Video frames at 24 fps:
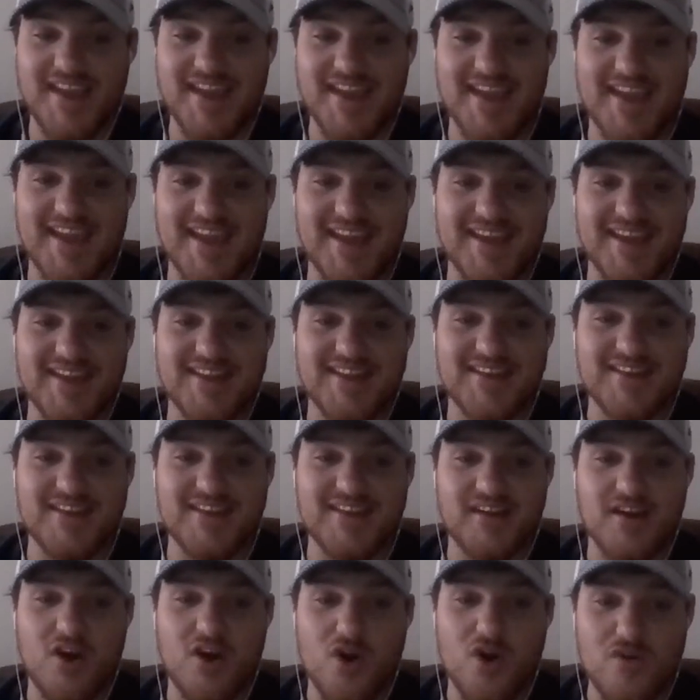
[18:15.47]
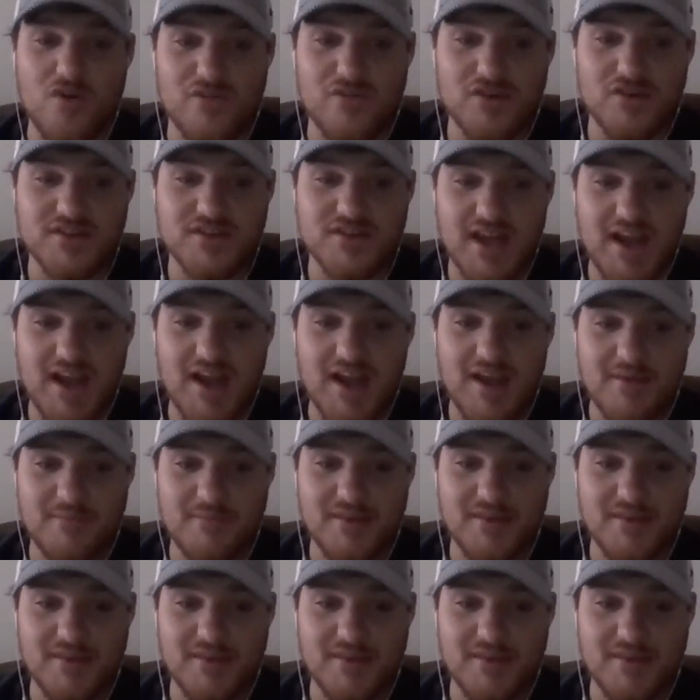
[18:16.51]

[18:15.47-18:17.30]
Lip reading: in overtime,